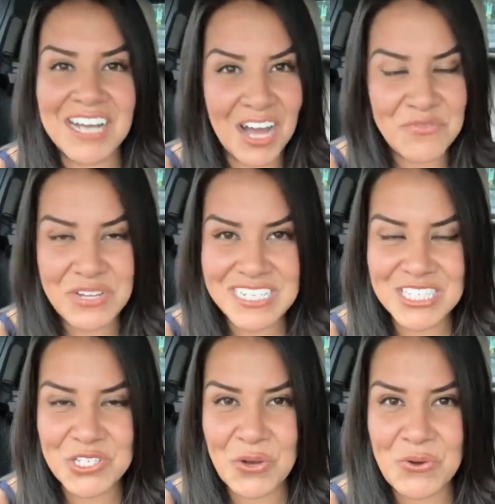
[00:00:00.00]

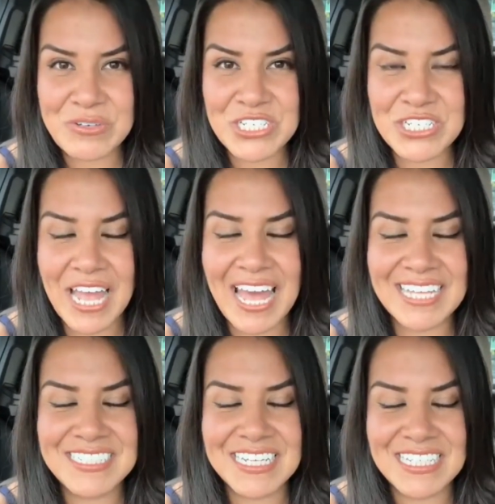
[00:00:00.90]
confidence coach,
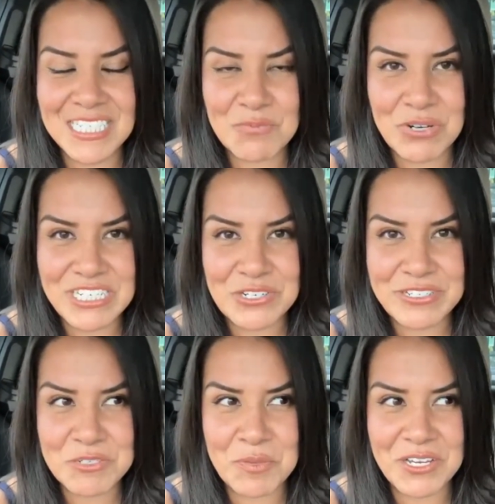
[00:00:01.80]
and
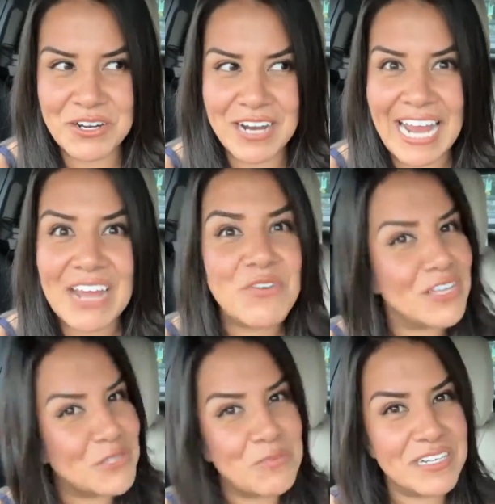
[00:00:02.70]
inspirational speaker. And I've
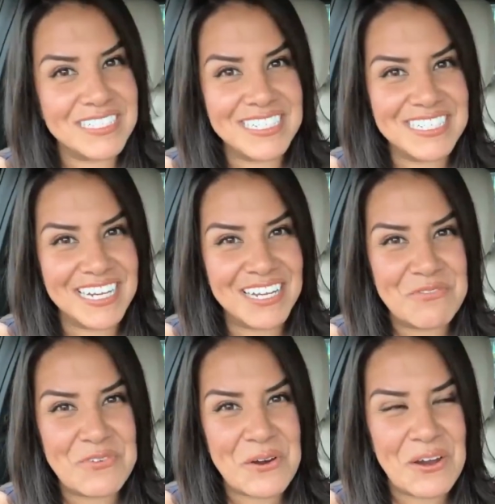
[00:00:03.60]
also been a
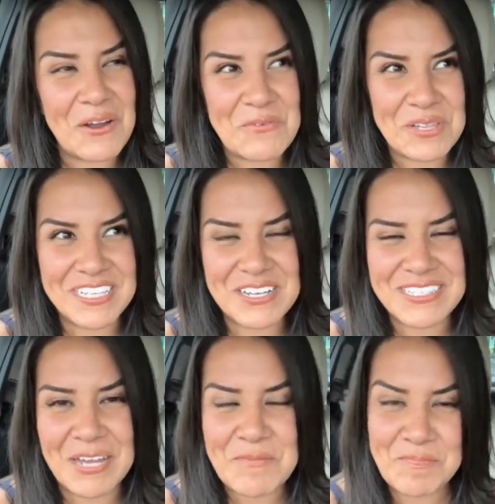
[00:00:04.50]
DJ for a really
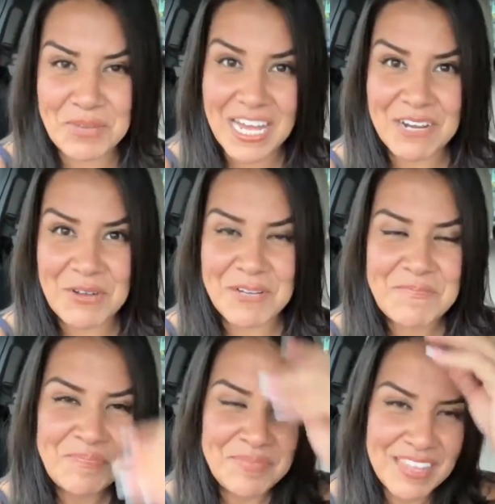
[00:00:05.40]
long time. But anyway,
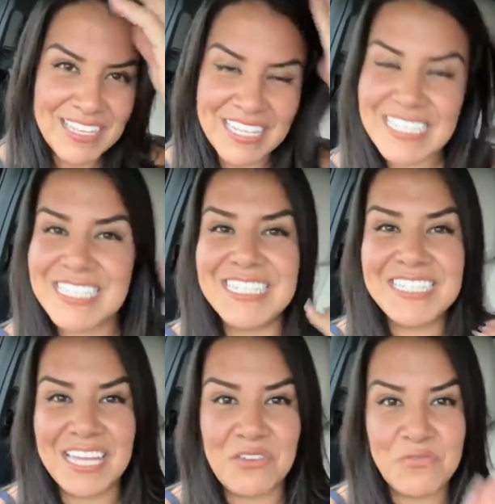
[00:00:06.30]
let's
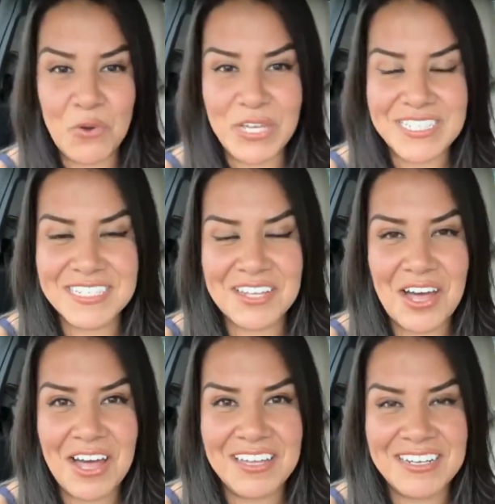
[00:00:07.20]
stay focused
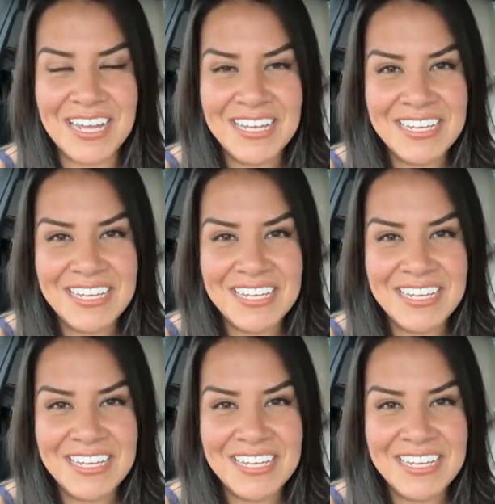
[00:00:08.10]
on